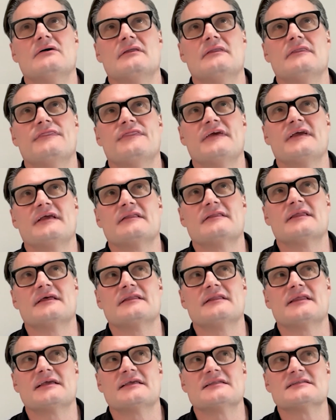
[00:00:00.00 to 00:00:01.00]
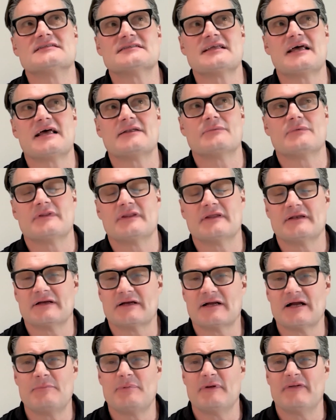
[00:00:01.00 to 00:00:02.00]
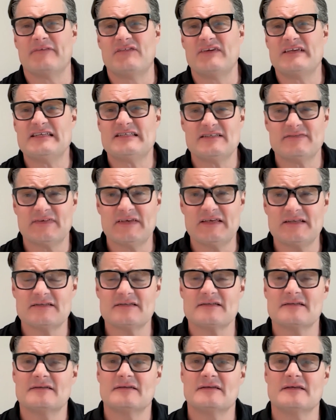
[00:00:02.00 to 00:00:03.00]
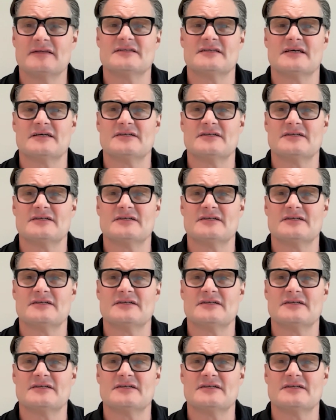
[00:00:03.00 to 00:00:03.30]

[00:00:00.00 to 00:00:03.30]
think that they can stand within a couple of feet of it and touch